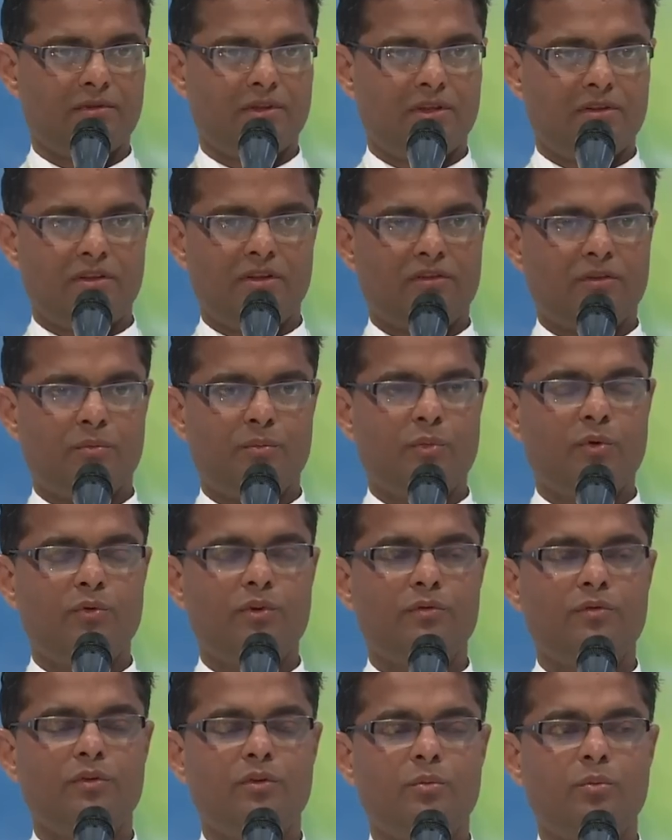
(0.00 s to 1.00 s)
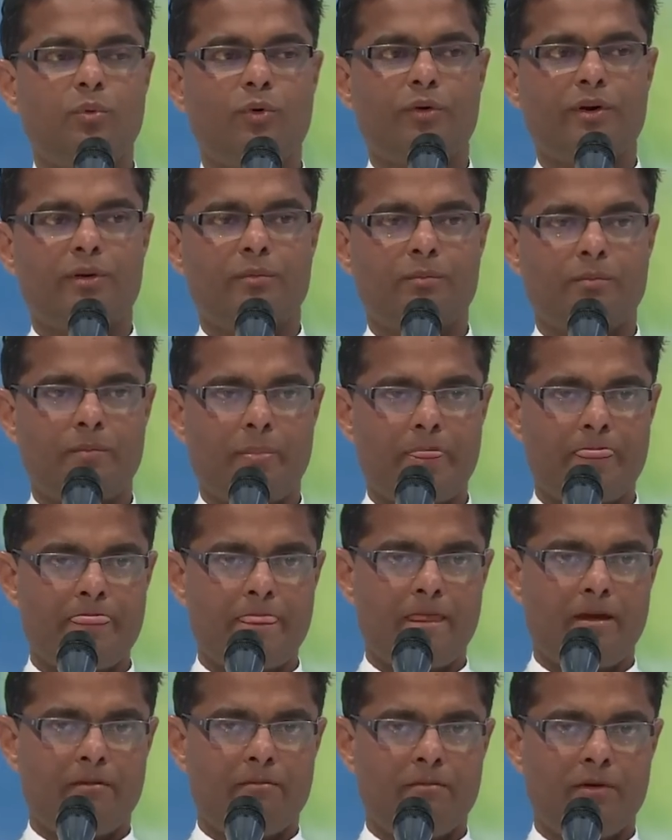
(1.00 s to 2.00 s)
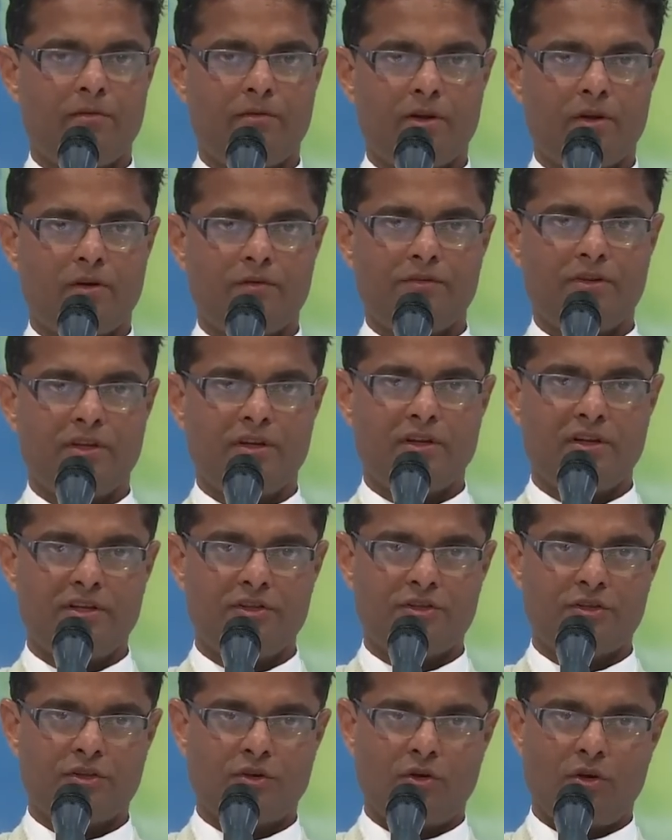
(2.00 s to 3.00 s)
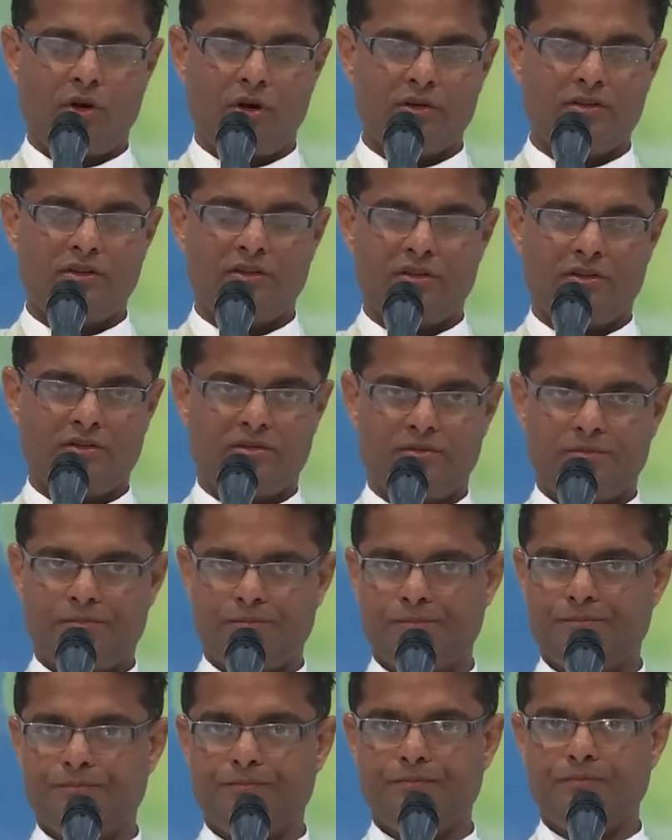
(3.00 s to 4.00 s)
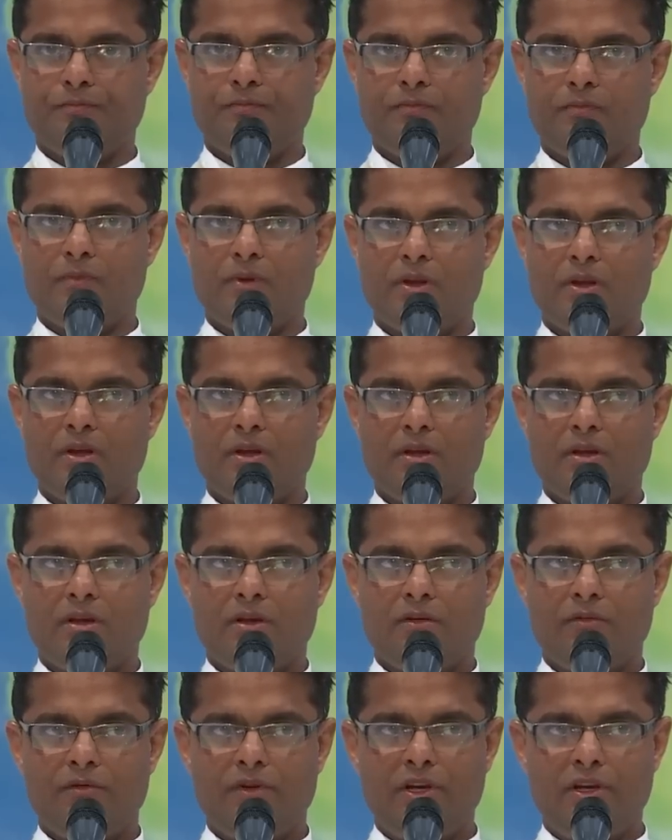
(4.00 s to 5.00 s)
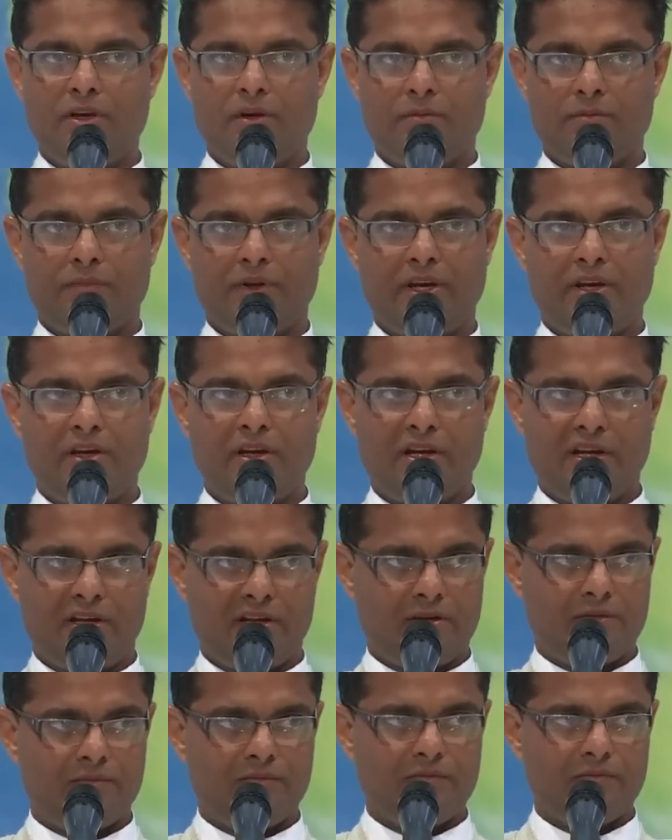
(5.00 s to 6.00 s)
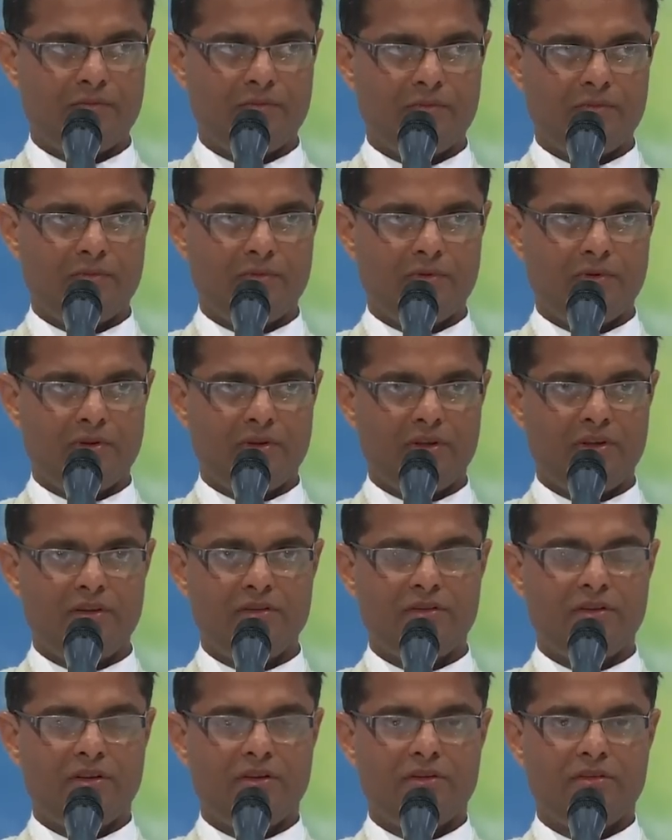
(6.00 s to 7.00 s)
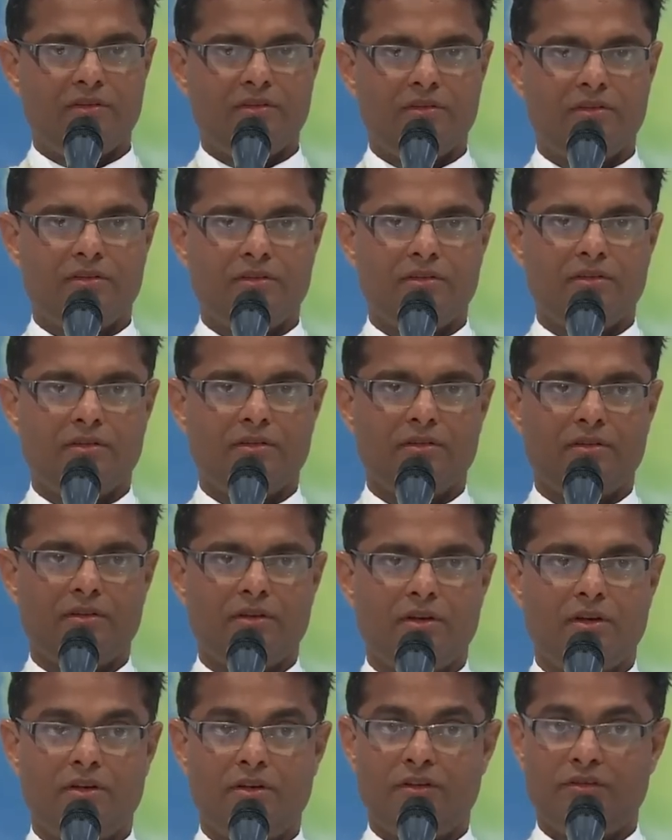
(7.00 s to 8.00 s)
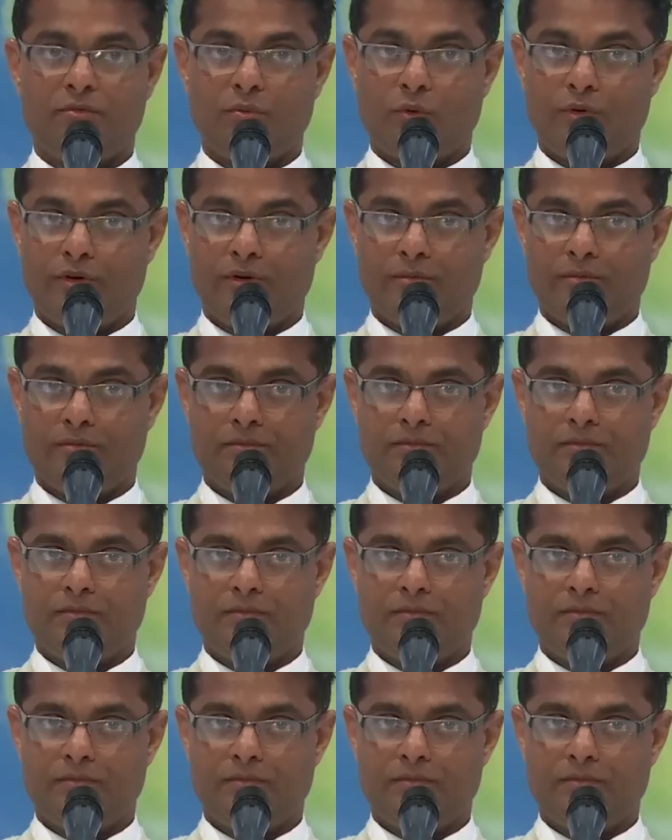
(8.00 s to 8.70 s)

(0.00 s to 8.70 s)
There's a beautiful poem by one of the English author, William Henley. He says in his poem,